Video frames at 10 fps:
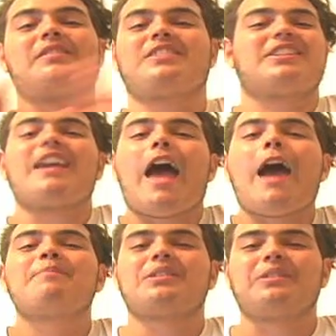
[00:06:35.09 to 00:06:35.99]
just
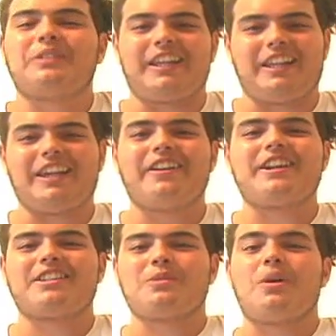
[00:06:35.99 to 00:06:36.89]
absolutely
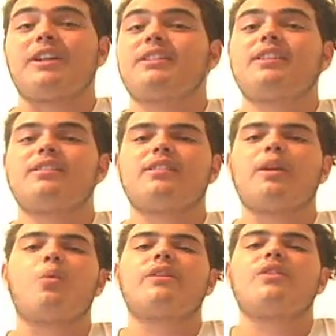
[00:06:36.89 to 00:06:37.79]
hilarious to watch. This is
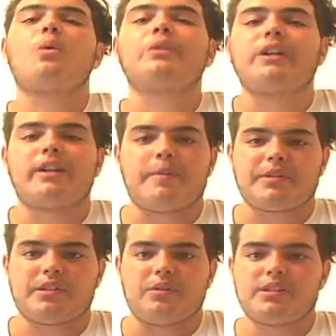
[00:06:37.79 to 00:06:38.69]
like one of the only good
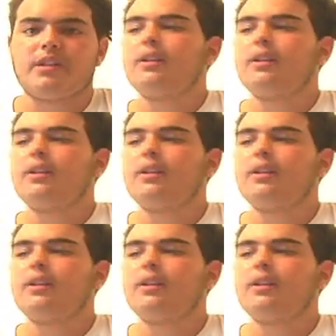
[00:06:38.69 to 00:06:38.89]
episodes.